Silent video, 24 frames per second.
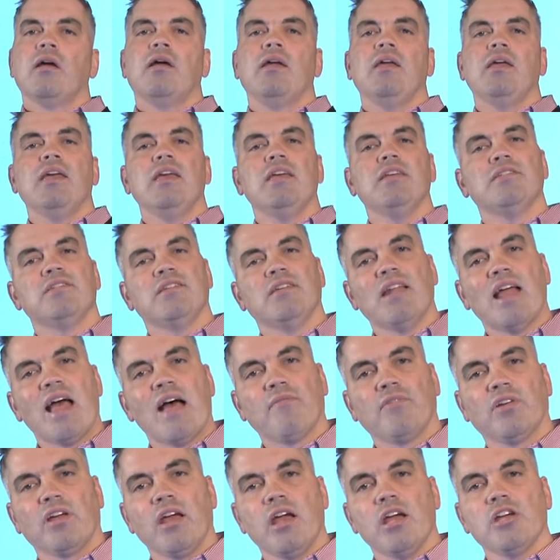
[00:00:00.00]
easy
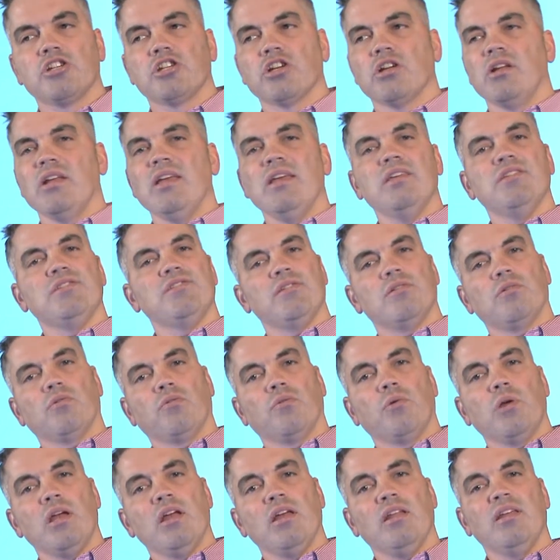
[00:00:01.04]
navigation, easy to
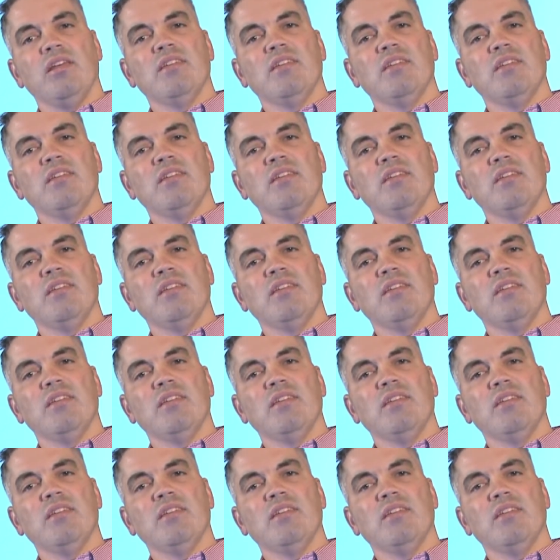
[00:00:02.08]
read,